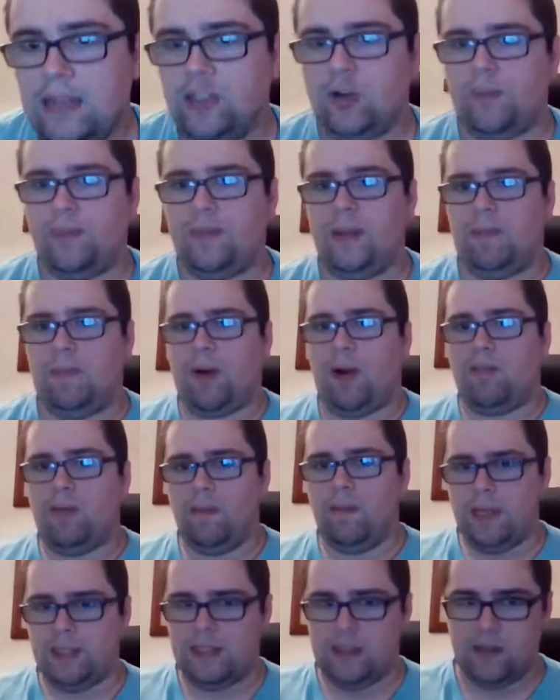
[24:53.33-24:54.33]
So the
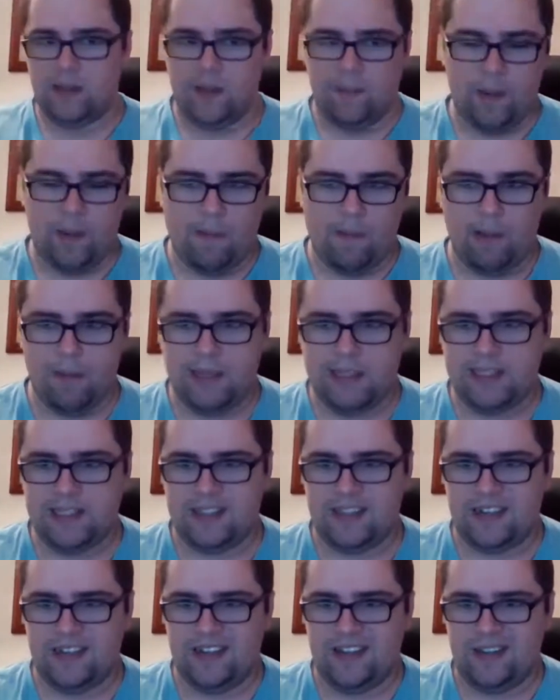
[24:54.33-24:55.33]
problem is the problem
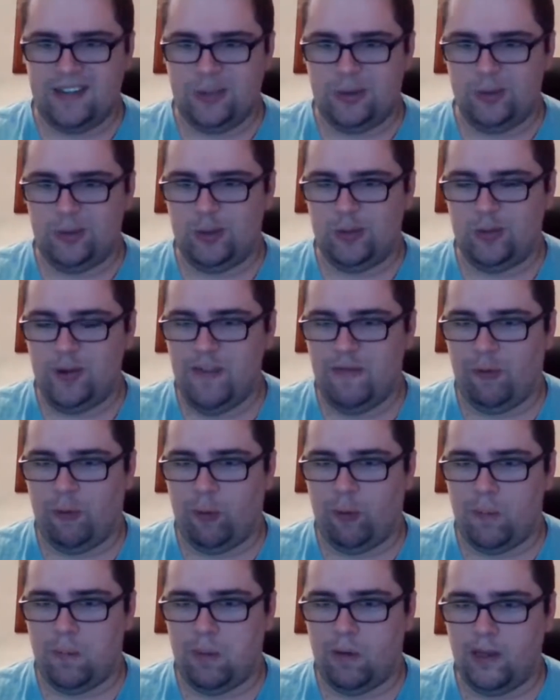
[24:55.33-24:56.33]
is uh, three
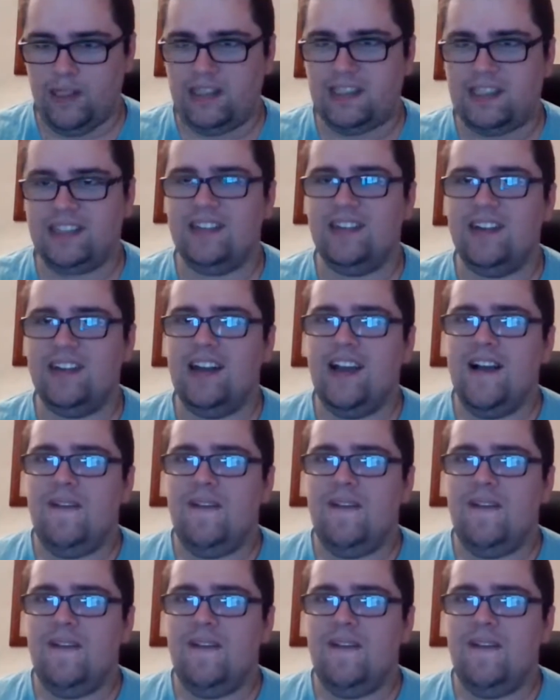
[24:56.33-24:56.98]
four points.